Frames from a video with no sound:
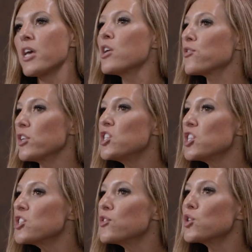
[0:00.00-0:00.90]
free
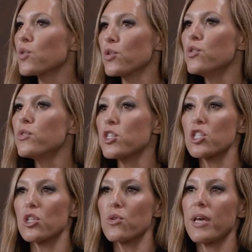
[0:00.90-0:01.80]
gingival groove, which
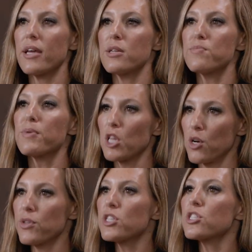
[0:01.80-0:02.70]
is located
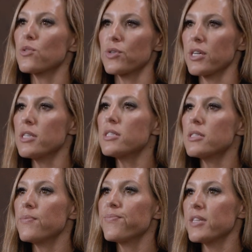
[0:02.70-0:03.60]
below the
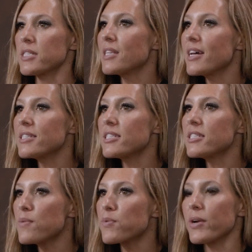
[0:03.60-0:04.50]
sulcus. This line
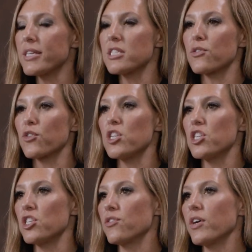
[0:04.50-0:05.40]
separates the free
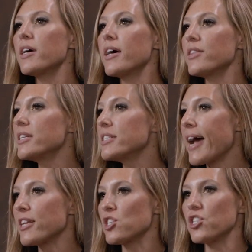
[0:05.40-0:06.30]
gingiva and the
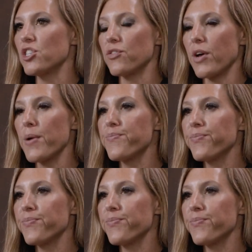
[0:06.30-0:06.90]
attached gingiva.